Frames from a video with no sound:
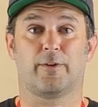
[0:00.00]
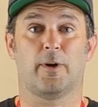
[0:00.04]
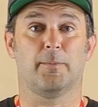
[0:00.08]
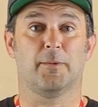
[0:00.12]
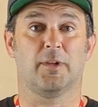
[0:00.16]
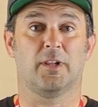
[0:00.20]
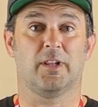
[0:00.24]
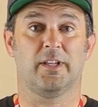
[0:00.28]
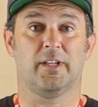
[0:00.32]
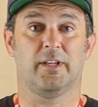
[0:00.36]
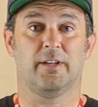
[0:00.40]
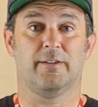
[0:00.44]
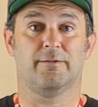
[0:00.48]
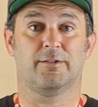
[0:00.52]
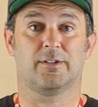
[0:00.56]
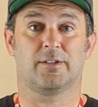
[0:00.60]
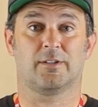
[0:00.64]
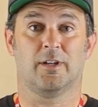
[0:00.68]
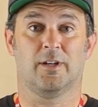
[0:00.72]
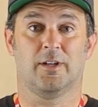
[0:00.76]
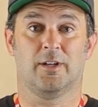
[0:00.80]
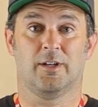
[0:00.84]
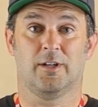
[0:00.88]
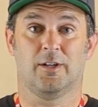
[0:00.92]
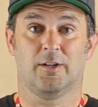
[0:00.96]
from the leaves
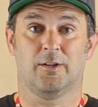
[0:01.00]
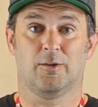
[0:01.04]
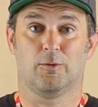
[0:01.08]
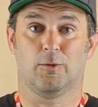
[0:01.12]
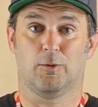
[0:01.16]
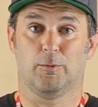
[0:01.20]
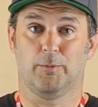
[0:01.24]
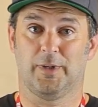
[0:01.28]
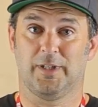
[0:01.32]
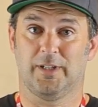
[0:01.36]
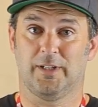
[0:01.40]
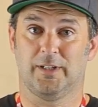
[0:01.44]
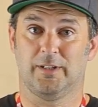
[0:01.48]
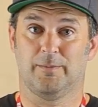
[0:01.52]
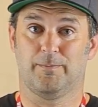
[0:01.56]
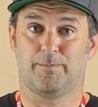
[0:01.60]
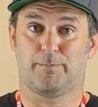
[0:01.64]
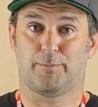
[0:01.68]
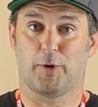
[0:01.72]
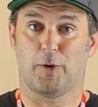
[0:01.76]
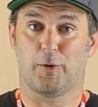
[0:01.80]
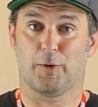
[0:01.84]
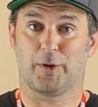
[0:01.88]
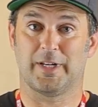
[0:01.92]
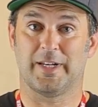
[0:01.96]
will be
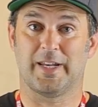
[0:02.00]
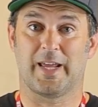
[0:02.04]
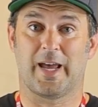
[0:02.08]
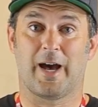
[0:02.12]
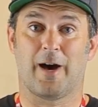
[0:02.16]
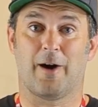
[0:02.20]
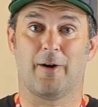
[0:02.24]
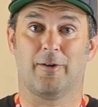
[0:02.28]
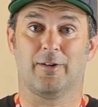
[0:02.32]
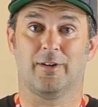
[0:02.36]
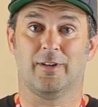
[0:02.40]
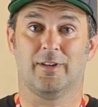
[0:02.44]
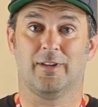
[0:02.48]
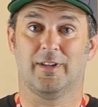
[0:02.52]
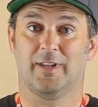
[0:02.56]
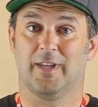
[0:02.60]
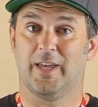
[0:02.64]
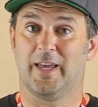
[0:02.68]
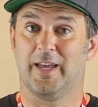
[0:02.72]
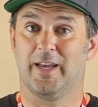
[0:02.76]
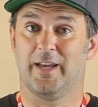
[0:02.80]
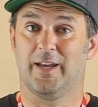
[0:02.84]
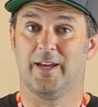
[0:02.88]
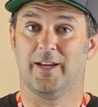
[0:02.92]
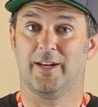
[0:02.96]
broken down
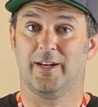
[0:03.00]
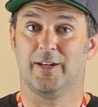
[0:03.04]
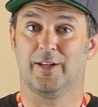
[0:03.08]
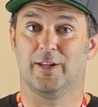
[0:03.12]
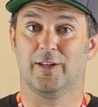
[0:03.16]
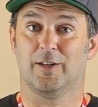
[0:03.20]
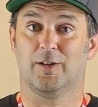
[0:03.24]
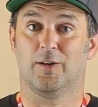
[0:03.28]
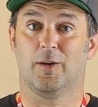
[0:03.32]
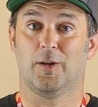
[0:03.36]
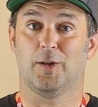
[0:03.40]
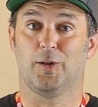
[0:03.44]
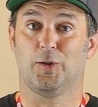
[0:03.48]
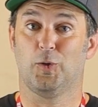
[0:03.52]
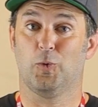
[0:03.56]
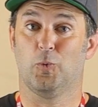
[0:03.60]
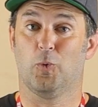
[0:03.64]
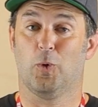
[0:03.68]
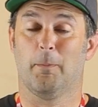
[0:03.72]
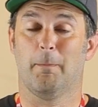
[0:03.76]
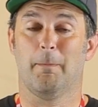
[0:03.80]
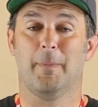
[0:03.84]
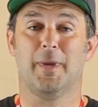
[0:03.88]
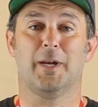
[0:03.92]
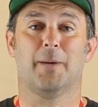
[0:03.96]
and you
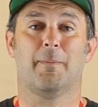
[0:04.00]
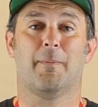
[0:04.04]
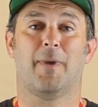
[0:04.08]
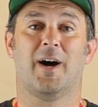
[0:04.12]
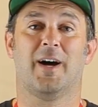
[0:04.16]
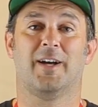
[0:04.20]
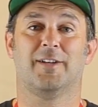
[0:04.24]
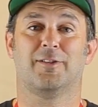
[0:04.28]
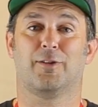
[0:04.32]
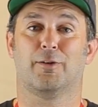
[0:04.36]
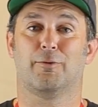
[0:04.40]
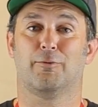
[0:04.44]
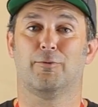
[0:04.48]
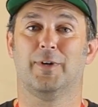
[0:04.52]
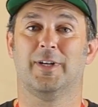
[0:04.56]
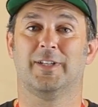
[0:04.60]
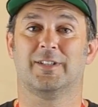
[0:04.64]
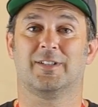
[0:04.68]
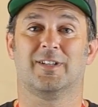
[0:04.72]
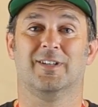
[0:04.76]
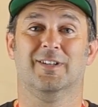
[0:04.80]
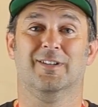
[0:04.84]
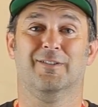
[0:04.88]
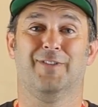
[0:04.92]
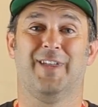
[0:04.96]
will minimize the
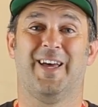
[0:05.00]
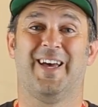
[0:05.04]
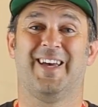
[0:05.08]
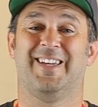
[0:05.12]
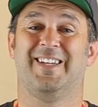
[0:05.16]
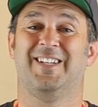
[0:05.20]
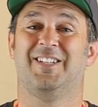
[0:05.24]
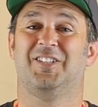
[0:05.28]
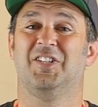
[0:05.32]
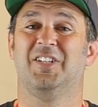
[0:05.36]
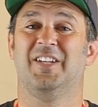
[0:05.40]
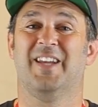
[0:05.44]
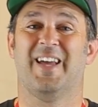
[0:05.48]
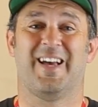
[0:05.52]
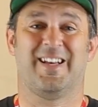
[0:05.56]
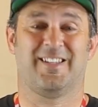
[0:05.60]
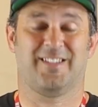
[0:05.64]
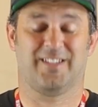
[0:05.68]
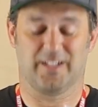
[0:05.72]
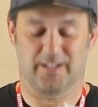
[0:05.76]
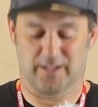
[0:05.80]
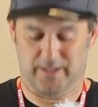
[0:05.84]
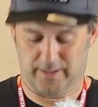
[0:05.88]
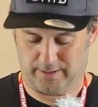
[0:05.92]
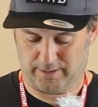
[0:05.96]
risk of that itchy
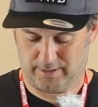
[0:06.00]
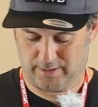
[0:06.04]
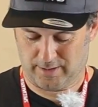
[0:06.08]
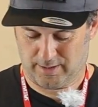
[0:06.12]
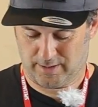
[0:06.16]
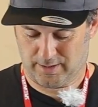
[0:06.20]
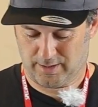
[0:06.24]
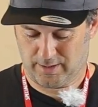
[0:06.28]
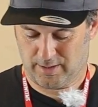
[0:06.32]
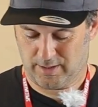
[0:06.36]
nastiness.